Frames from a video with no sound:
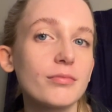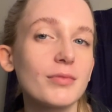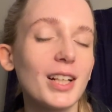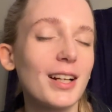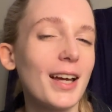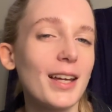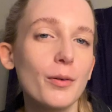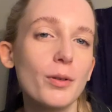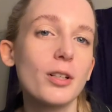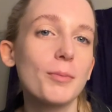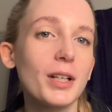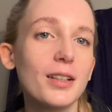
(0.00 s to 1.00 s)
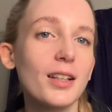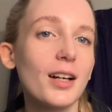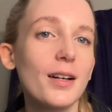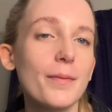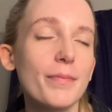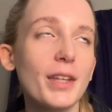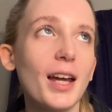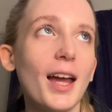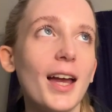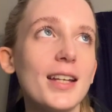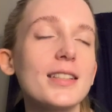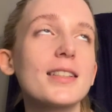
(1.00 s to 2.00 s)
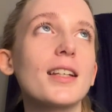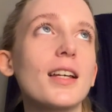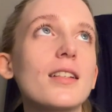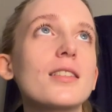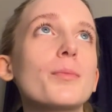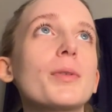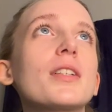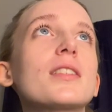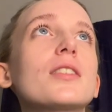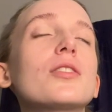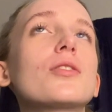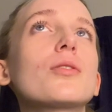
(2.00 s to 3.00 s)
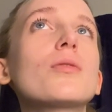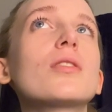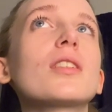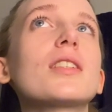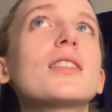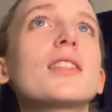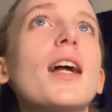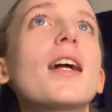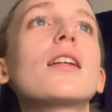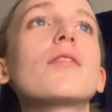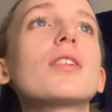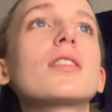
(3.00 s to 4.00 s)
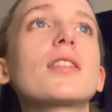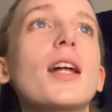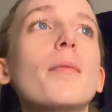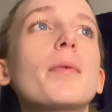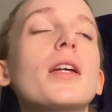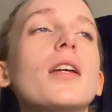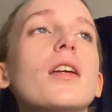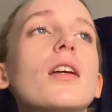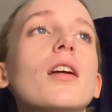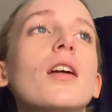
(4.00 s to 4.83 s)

And I hate when I'm like that. I hate it because as soon as I say anything snappy,